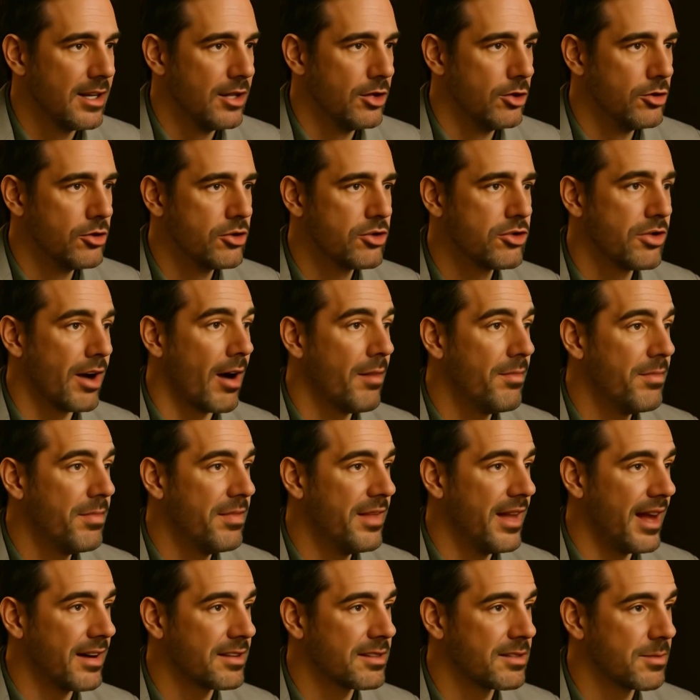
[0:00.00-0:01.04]
You stop
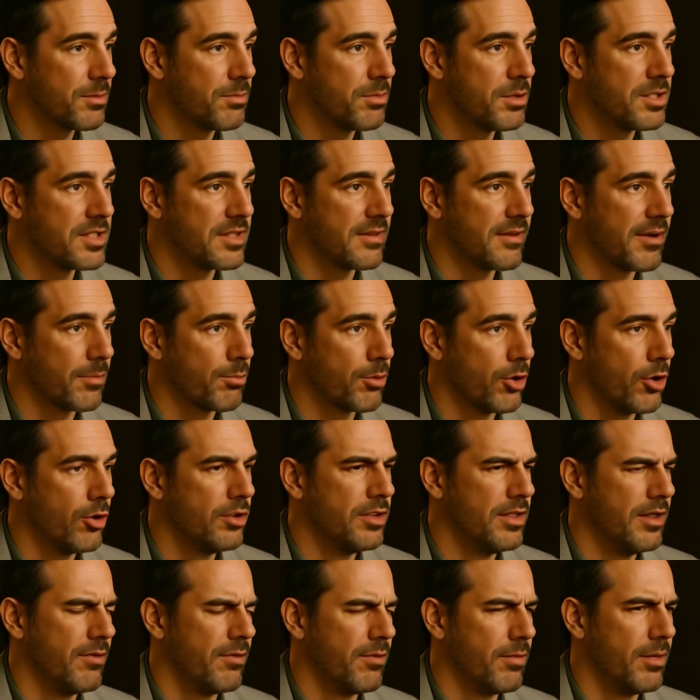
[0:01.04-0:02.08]
that specific
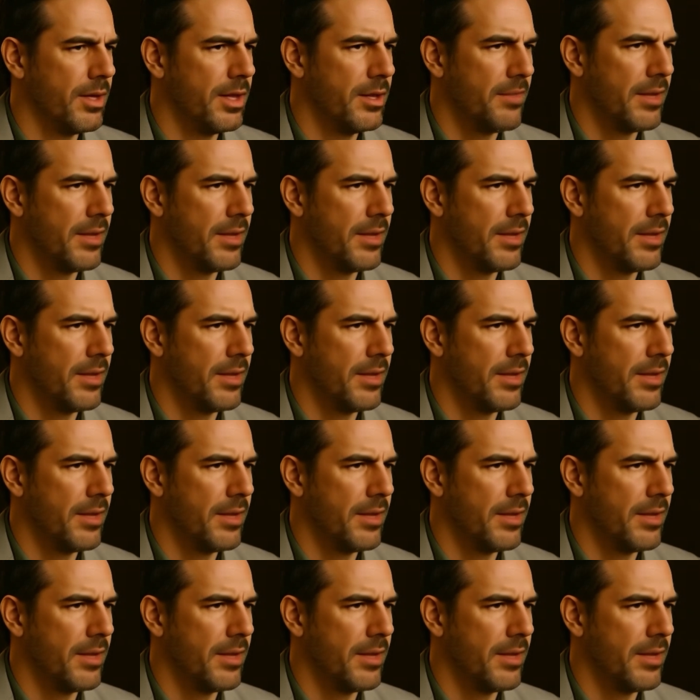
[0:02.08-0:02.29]
protein from being